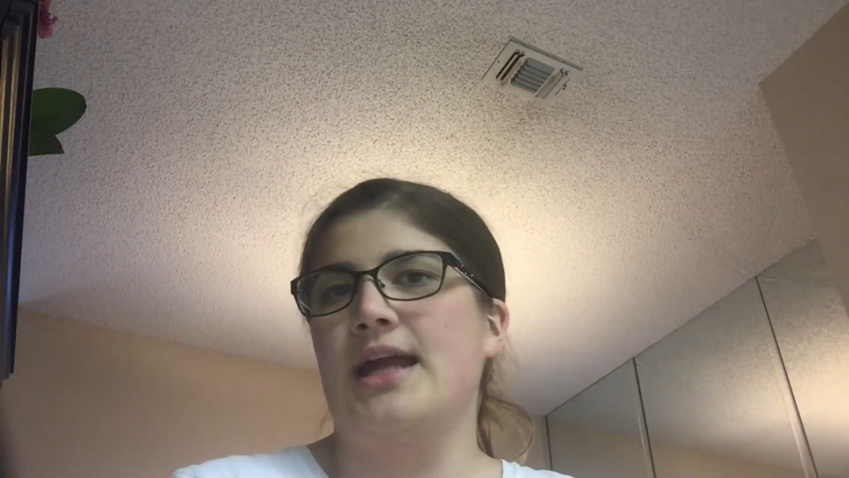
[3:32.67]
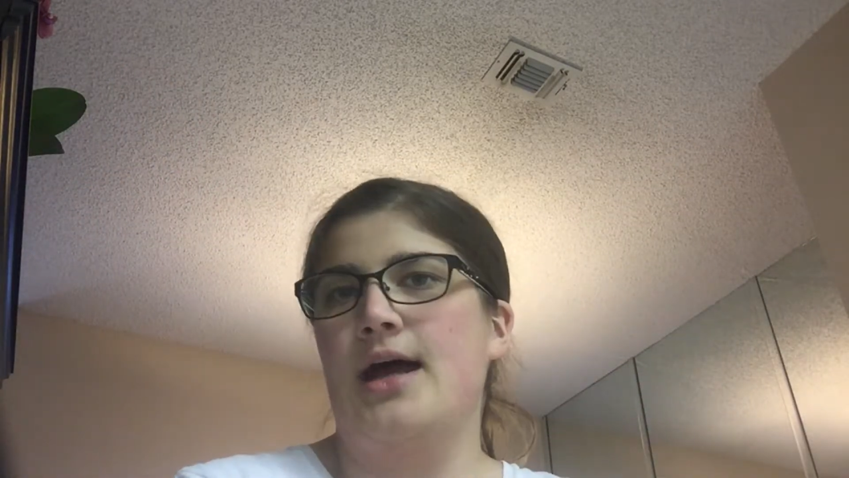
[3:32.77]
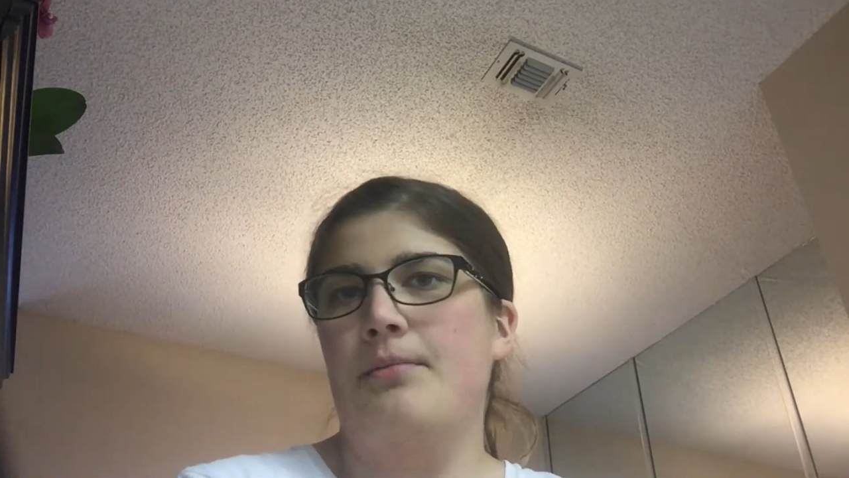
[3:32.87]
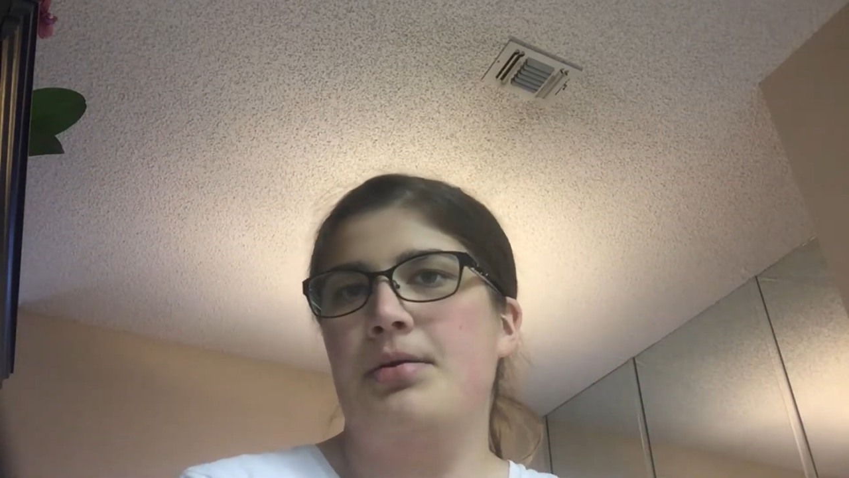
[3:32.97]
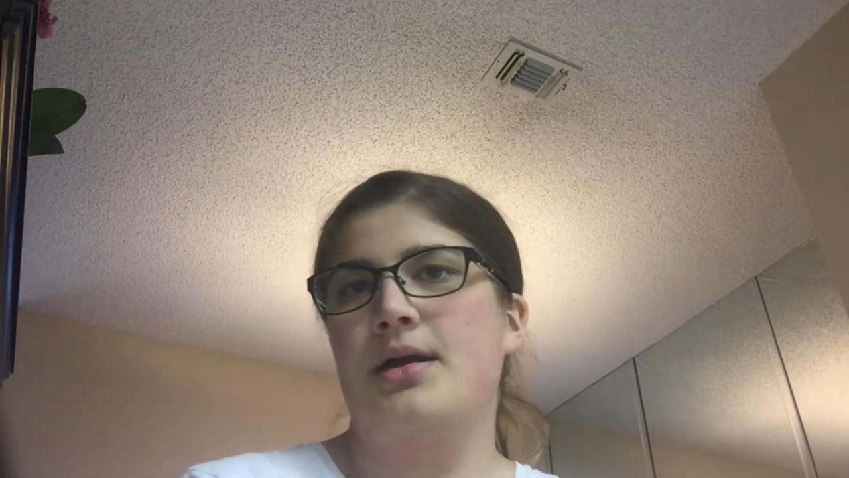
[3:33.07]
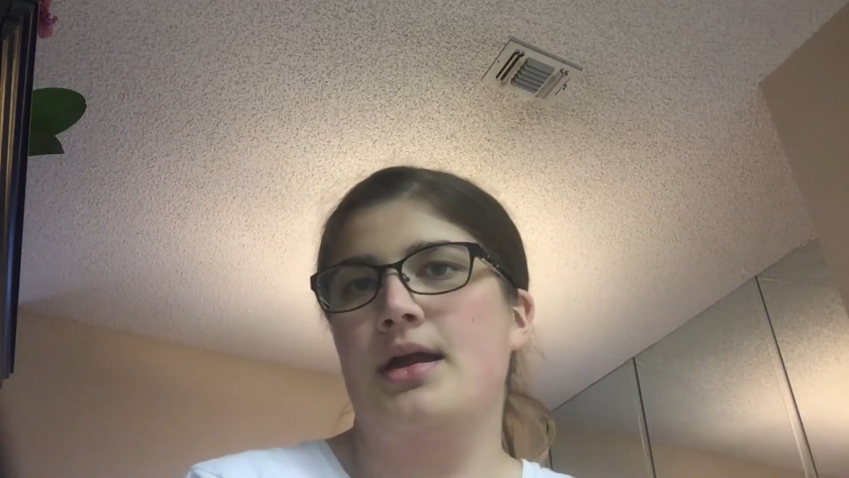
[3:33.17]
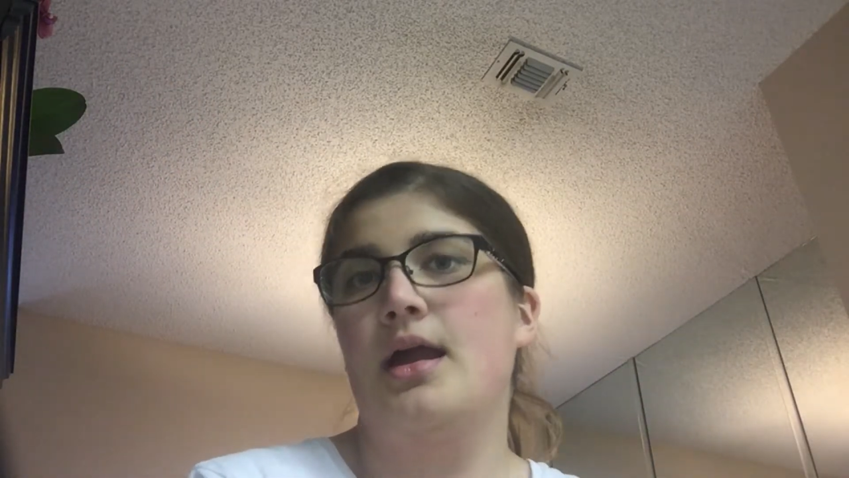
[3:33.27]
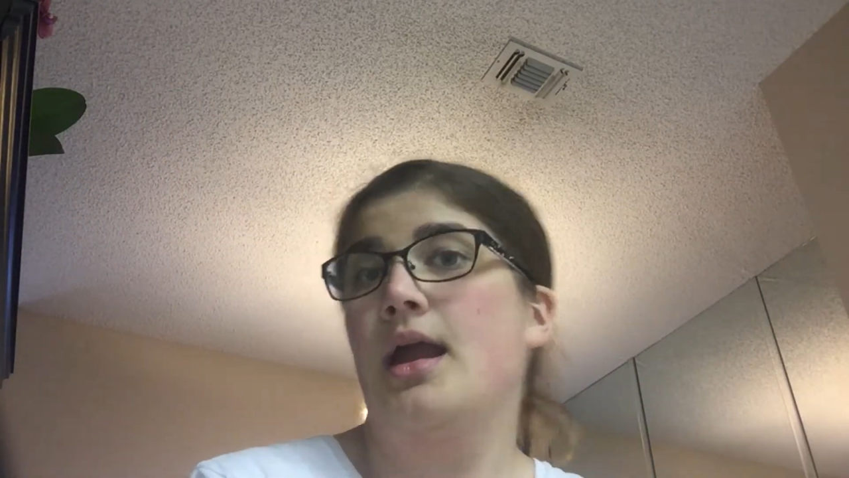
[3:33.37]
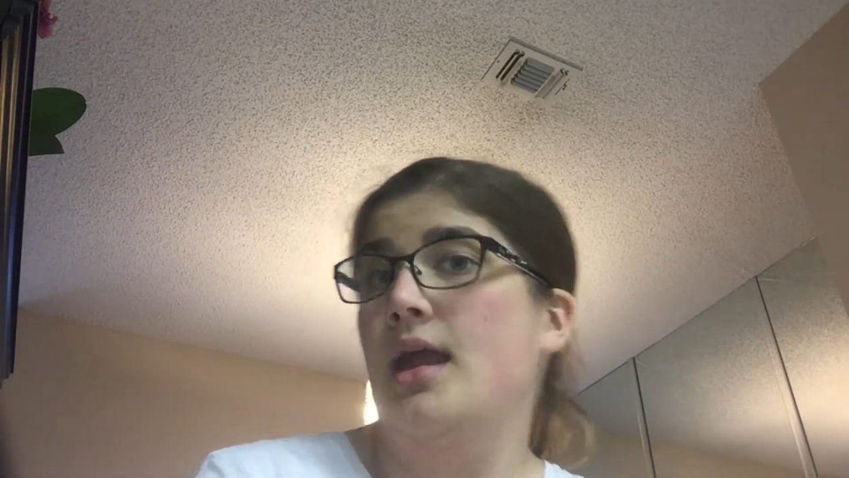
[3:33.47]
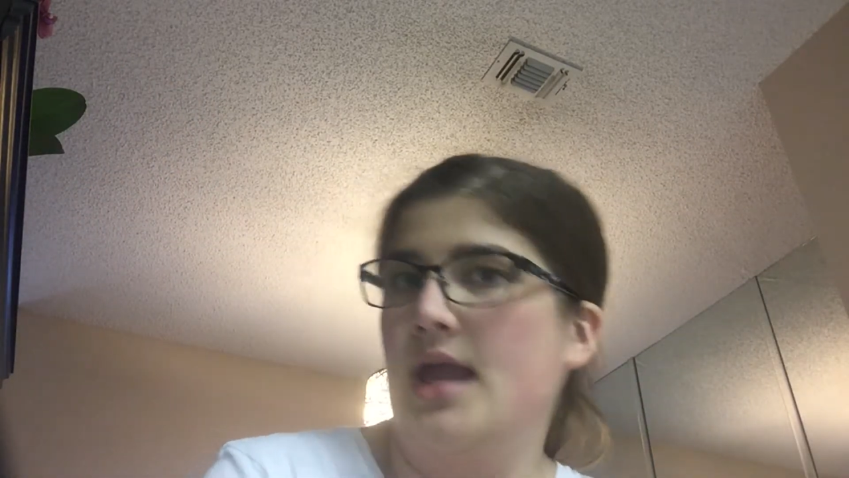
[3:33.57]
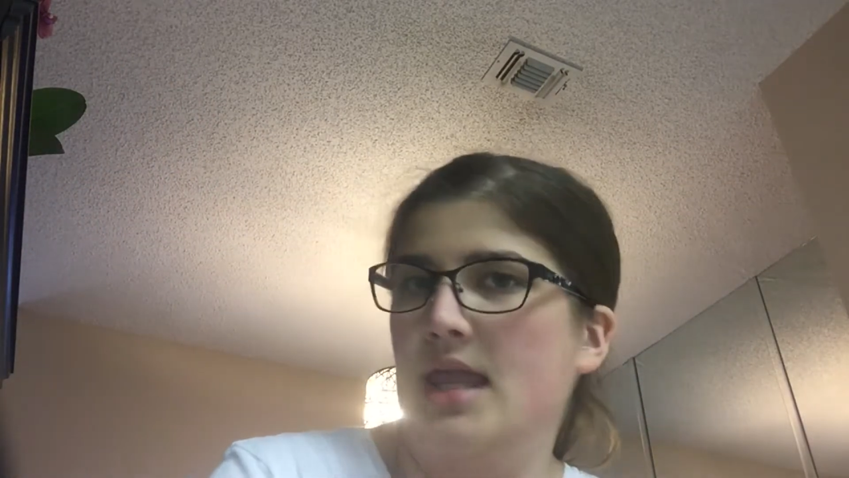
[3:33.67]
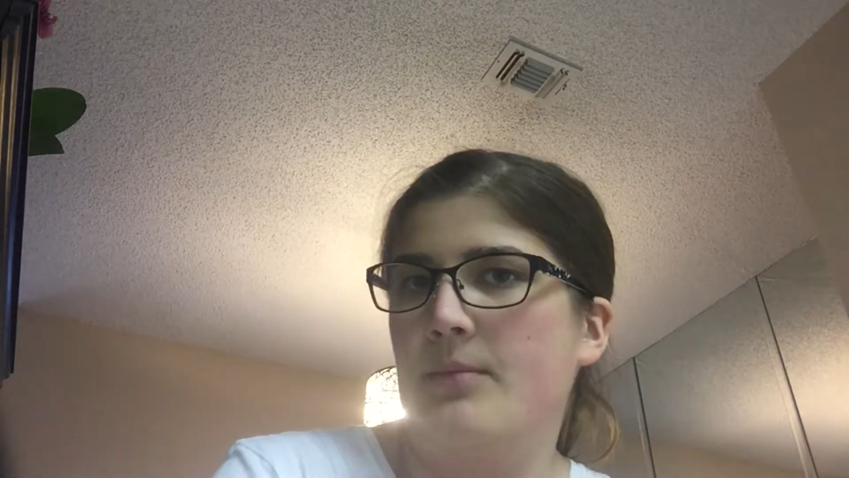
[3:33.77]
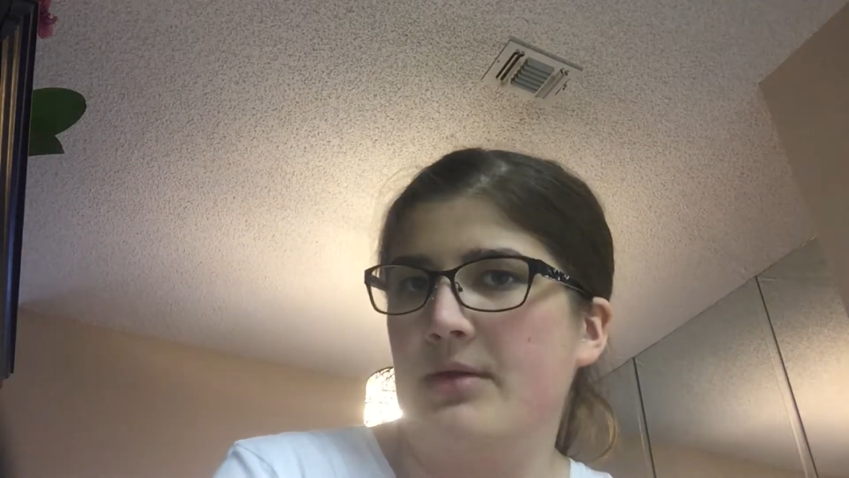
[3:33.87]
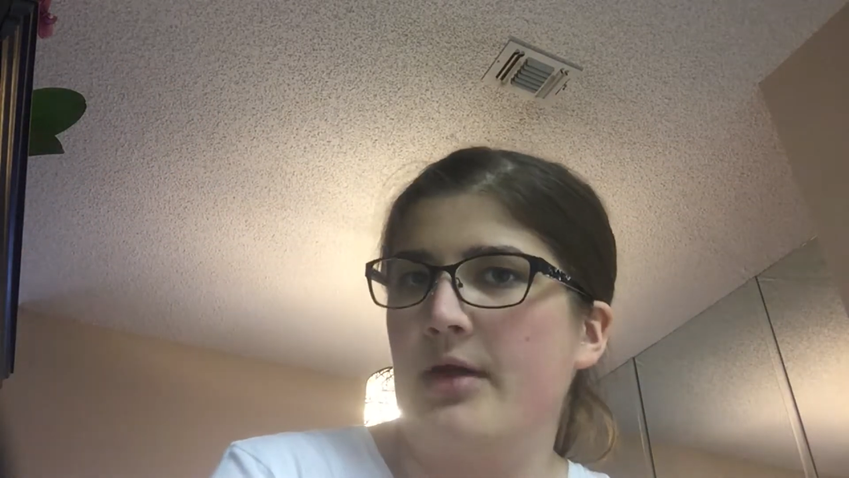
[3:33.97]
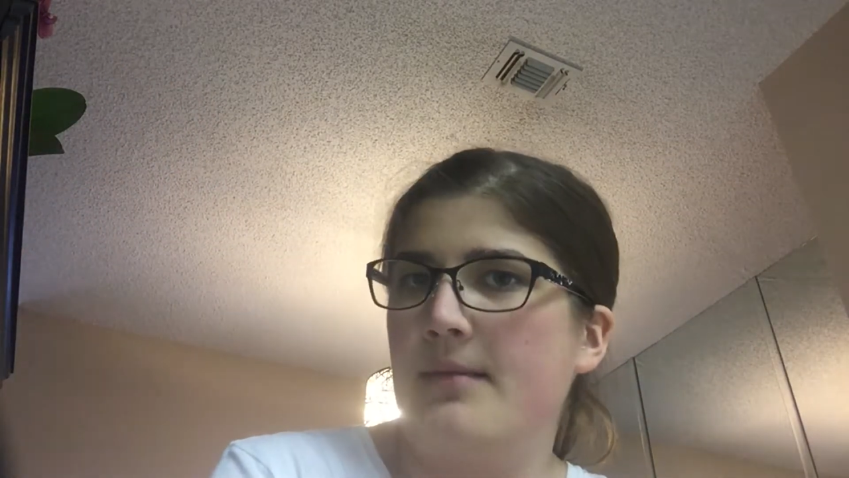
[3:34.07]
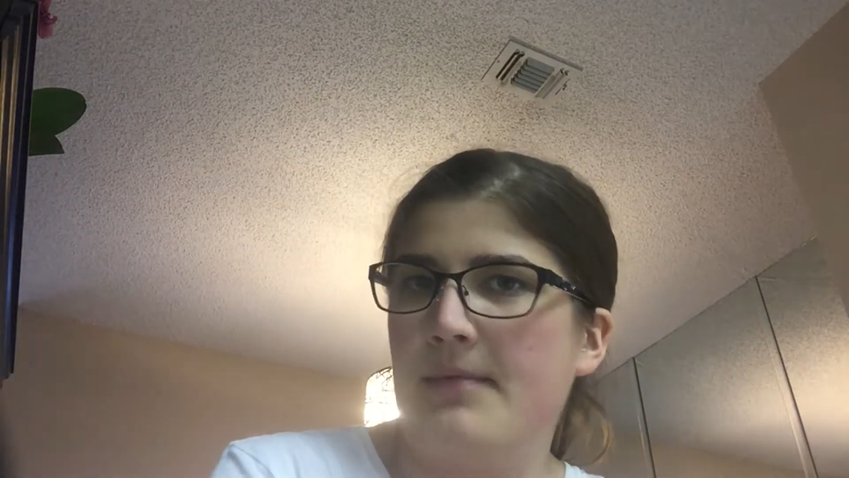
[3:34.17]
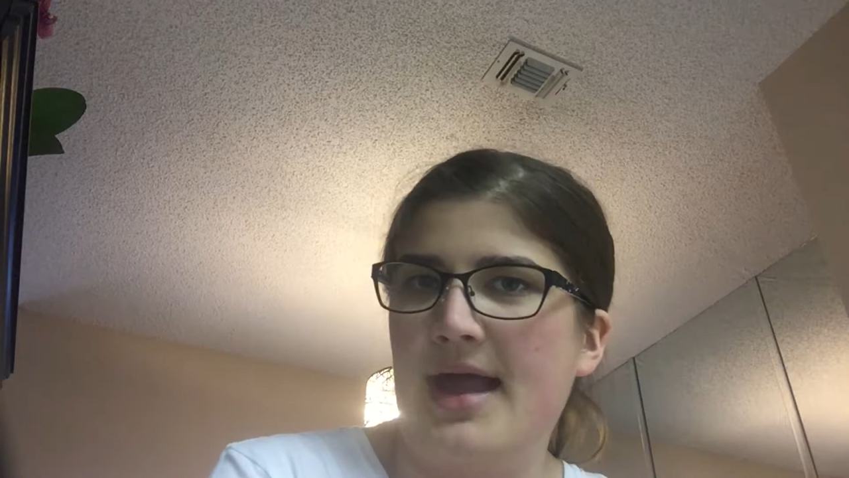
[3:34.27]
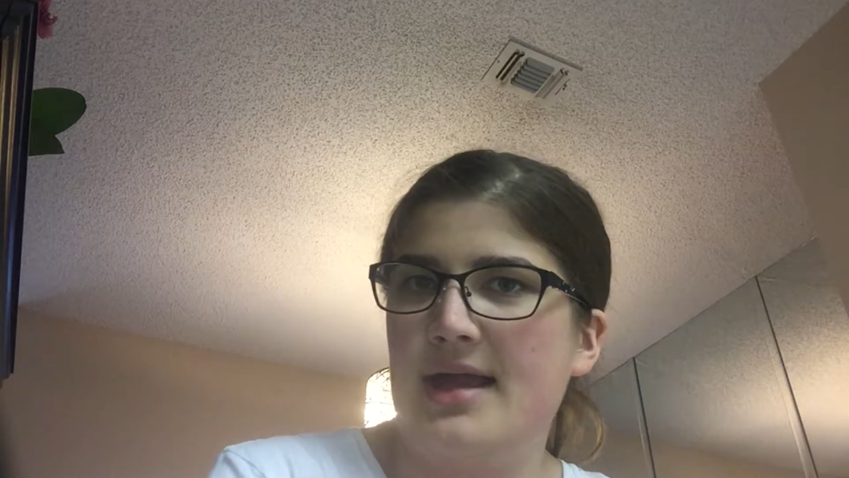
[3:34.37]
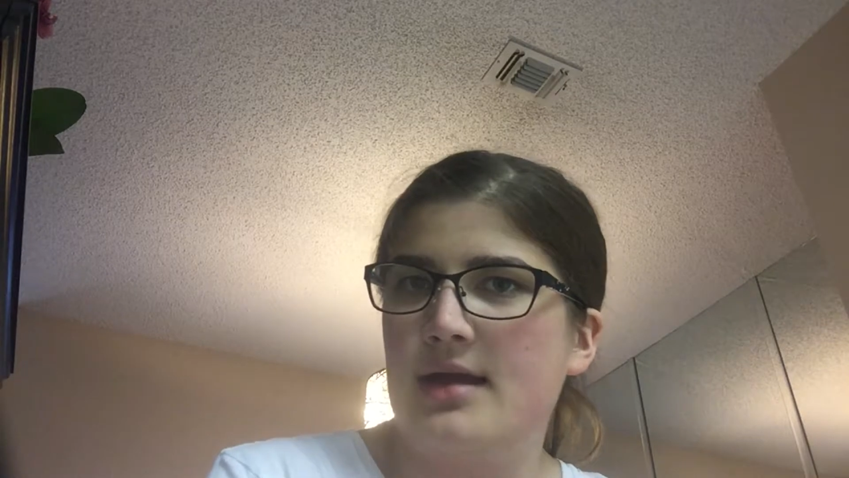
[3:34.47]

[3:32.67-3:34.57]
up, and I'll be right back.